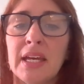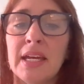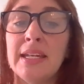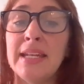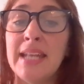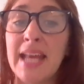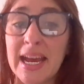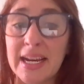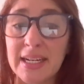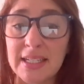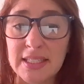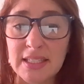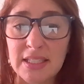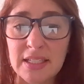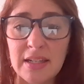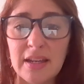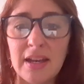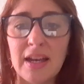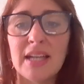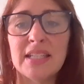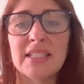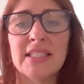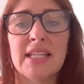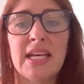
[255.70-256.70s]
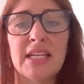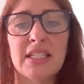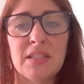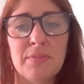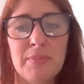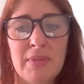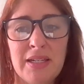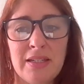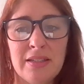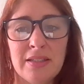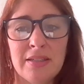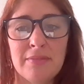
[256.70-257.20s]
Next,
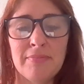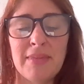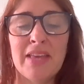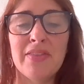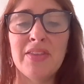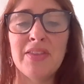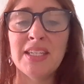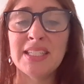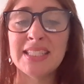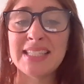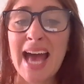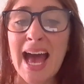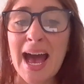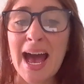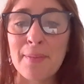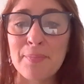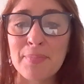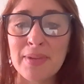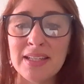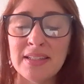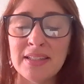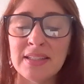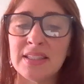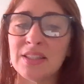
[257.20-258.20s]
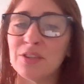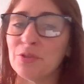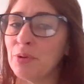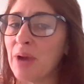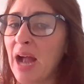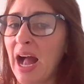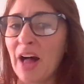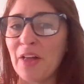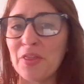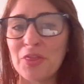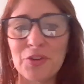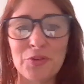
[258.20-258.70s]
assessment. And this happens
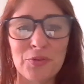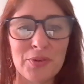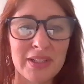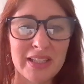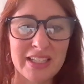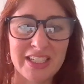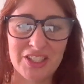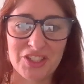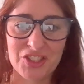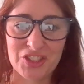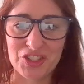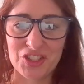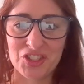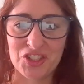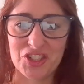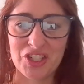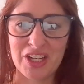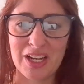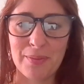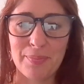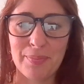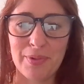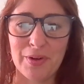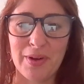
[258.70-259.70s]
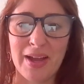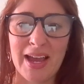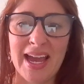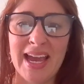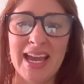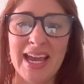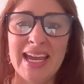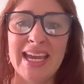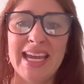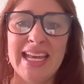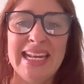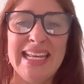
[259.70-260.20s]
throughout the relationship,
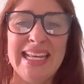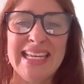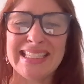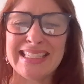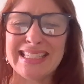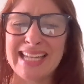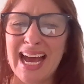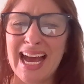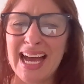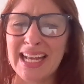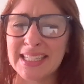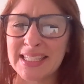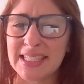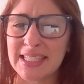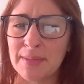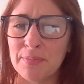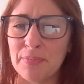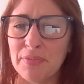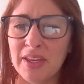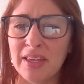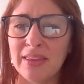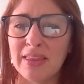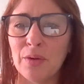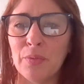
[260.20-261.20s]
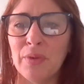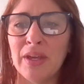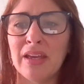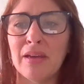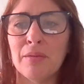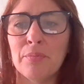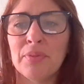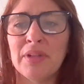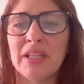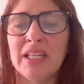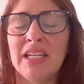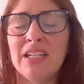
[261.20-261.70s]
okay? It is not something that we
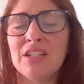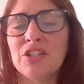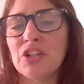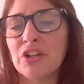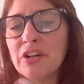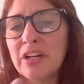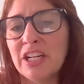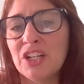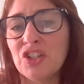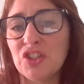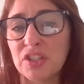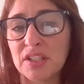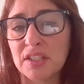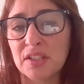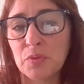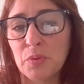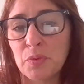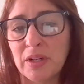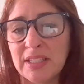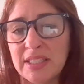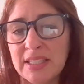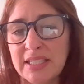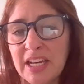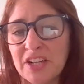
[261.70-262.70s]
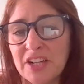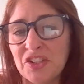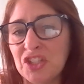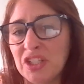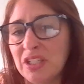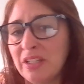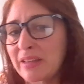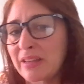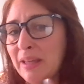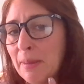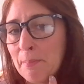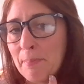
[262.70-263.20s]
complete during just one
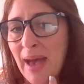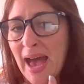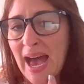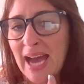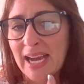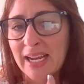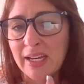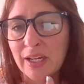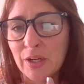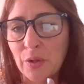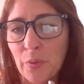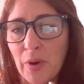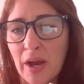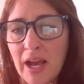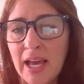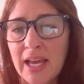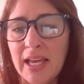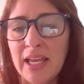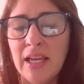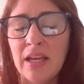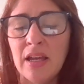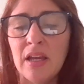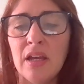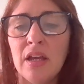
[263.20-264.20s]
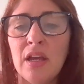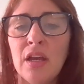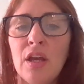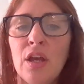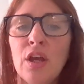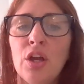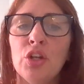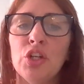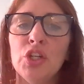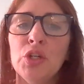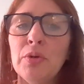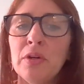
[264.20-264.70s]
session and then pack it away.
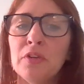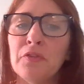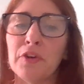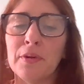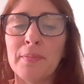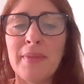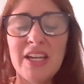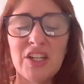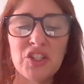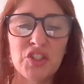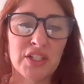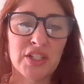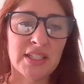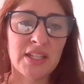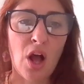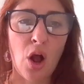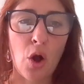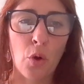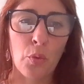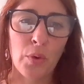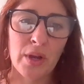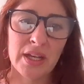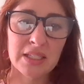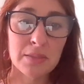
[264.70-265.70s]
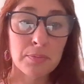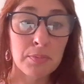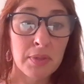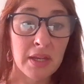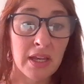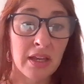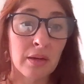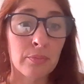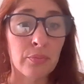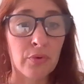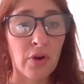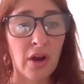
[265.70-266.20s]
New information is always
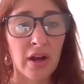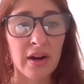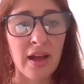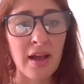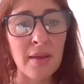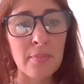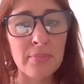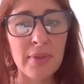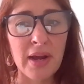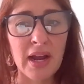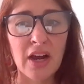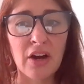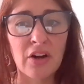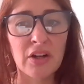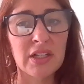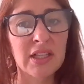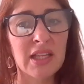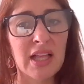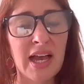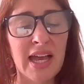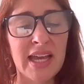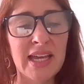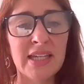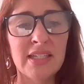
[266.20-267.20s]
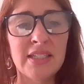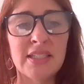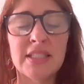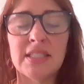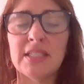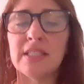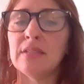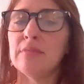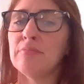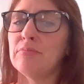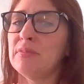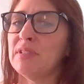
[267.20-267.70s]
being brought up by our
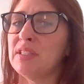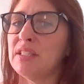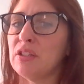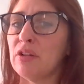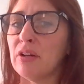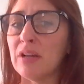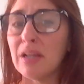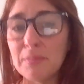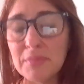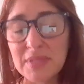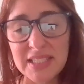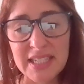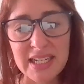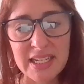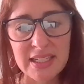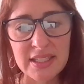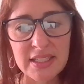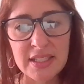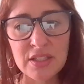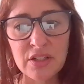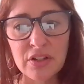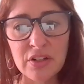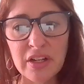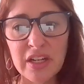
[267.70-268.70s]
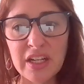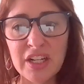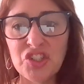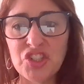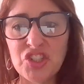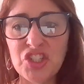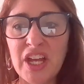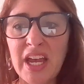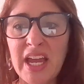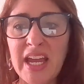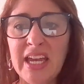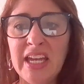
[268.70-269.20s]
clients. Circumstances are going to
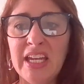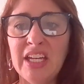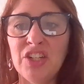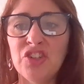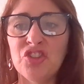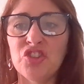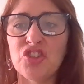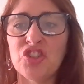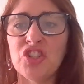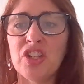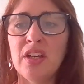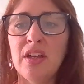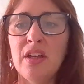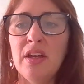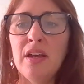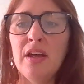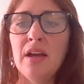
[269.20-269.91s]
change.